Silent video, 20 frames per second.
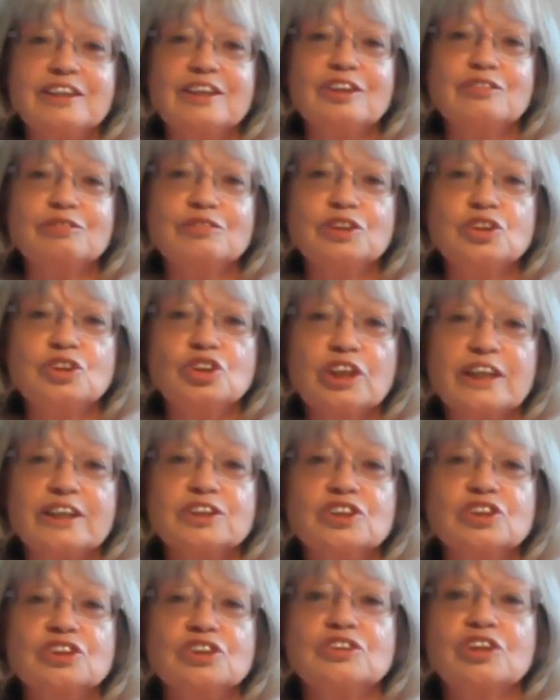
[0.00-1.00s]
her
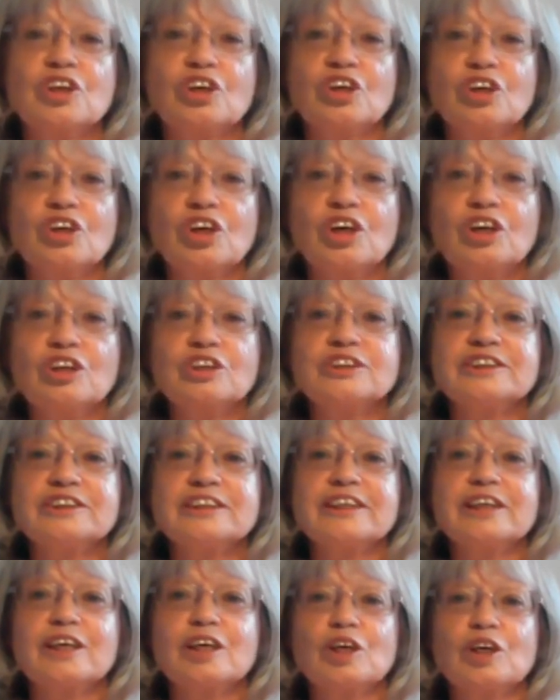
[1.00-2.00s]
rejection, her
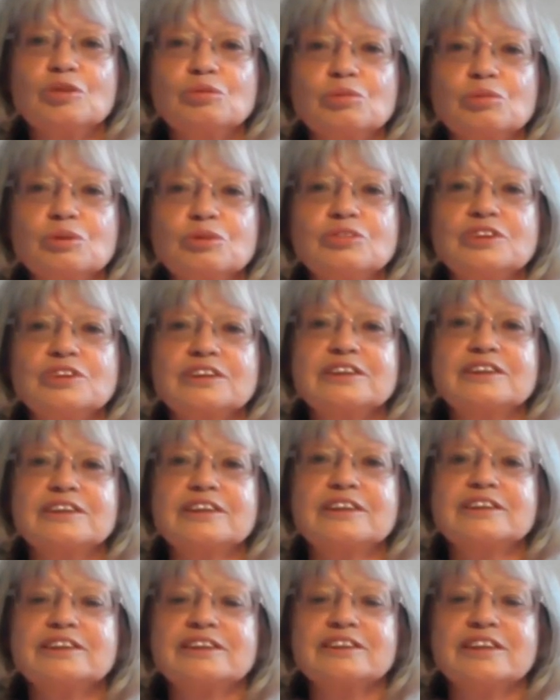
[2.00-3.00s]
hurting, her
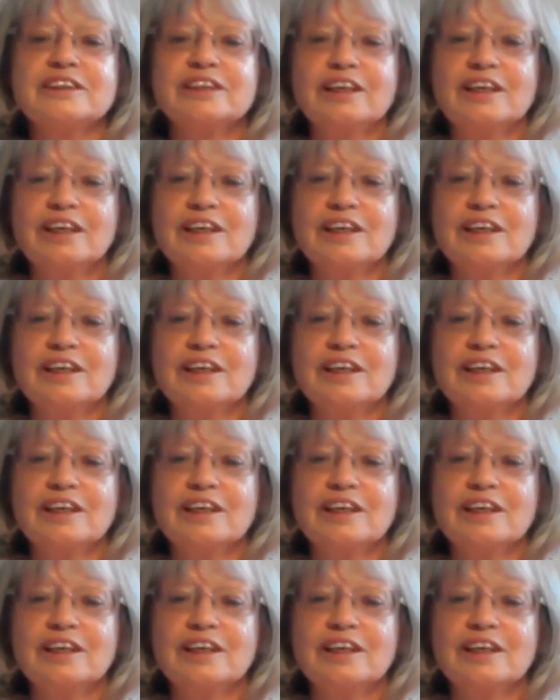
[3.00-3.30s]
woundedness